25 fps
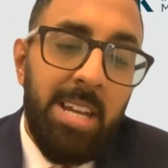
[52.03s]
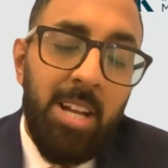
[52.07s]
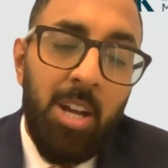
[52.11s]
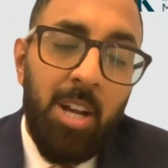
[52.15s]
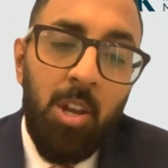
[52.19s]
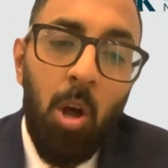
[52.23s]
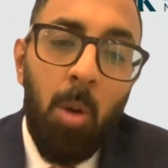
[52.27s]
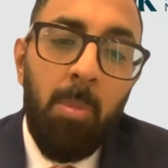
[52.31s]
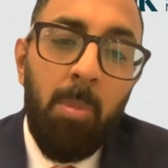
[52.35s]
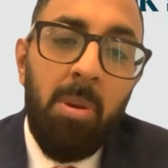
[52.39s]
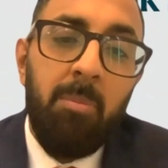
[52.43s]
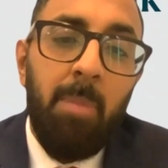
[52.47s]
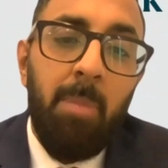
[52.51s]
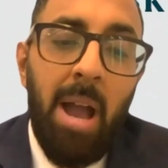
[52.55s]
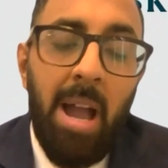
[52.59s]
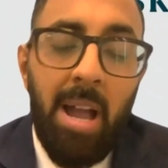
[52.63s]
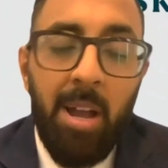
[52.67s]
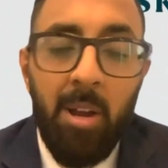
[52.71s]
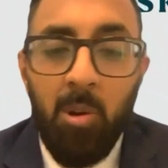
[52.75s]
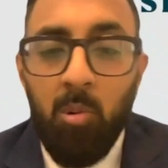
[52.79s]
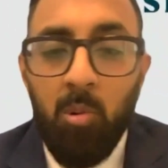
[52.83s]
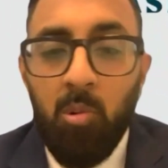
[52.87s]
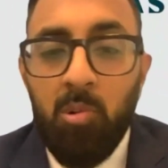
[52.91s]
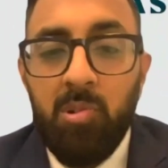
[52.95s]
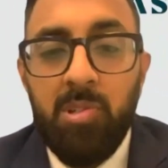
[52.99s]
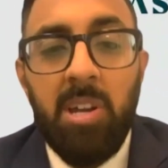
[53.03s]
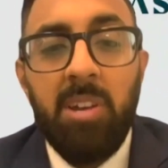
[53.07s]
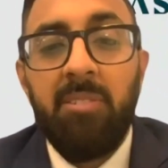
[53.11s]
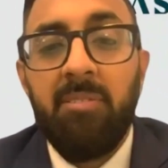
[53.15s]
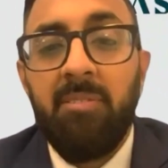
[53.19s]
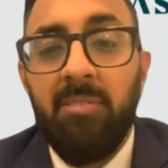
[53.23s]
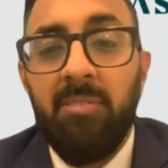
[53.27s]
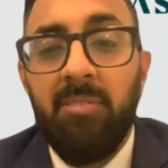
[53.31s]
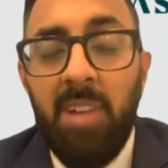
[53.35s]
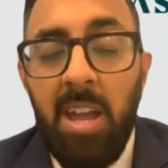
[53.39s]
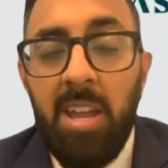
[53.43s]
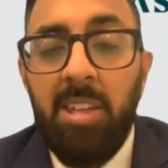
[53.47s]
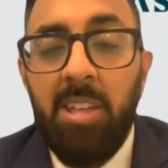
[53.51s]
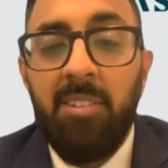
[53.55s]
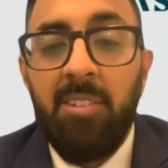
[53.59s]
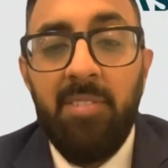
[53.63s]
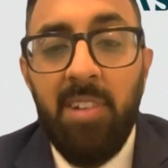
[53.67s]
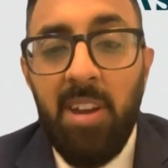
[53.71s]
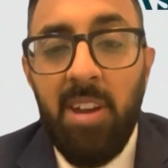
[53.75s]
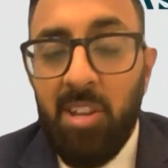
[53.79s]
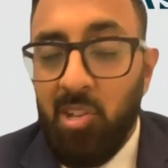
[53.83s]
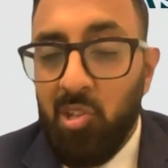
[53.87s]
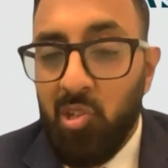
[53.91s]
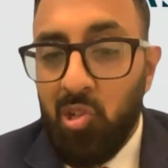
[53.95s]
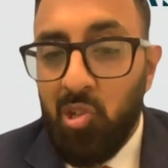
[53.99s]
economy macros are very,
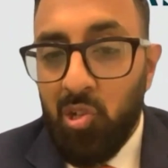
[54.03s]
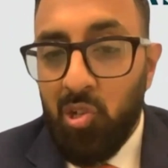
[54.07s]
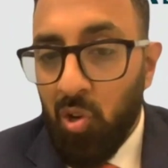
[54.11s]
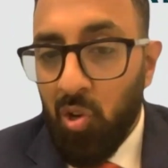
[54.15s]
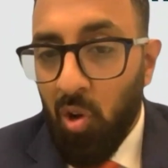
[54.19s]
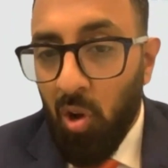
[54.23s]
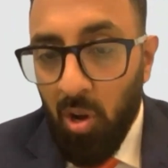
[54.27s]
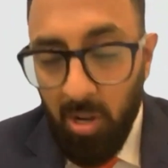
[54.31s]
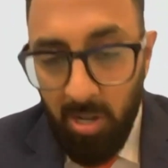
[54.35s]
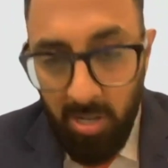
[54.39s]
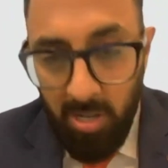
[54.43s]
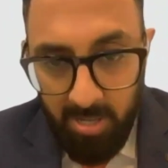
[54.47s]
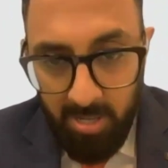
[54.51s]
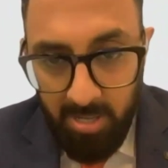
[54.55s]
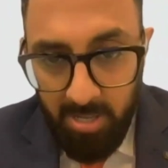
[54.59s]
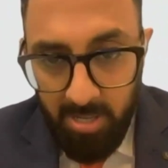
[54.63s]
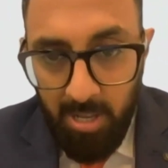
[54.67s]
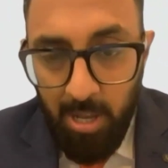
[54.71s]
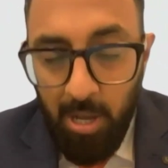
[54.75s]
very strong.